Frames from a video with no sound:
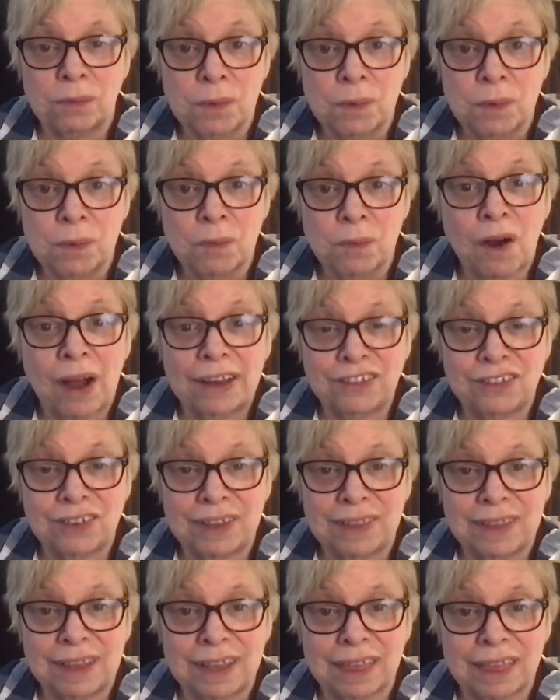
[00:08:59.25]

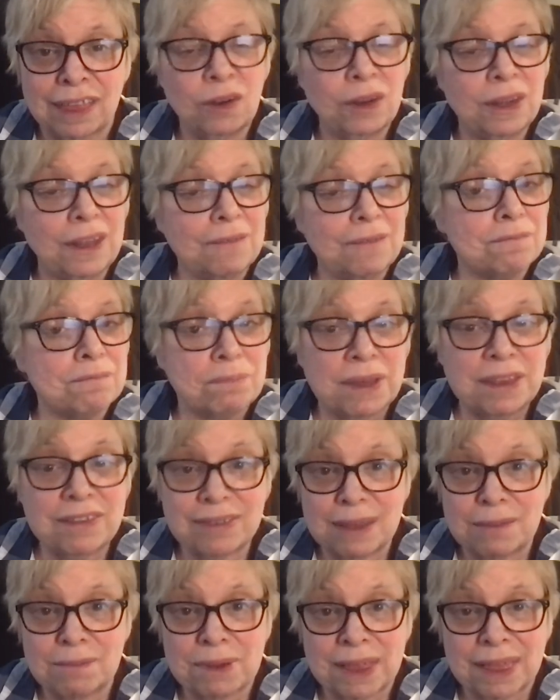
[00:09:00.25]
watching this, who live
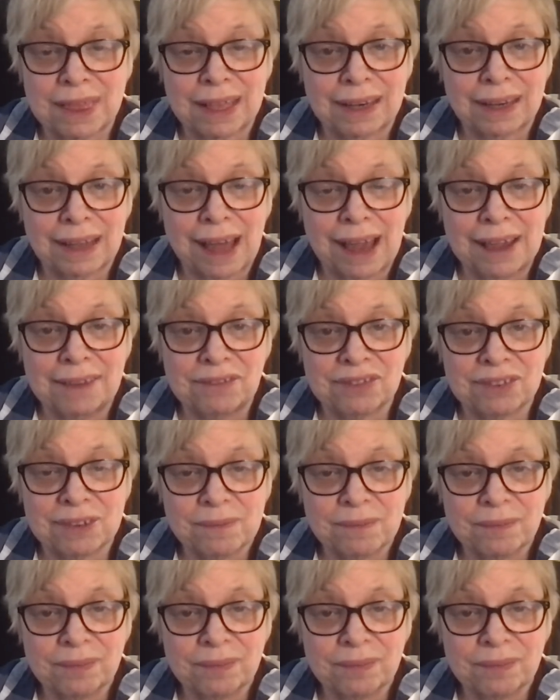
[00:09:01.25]
busy, busy lives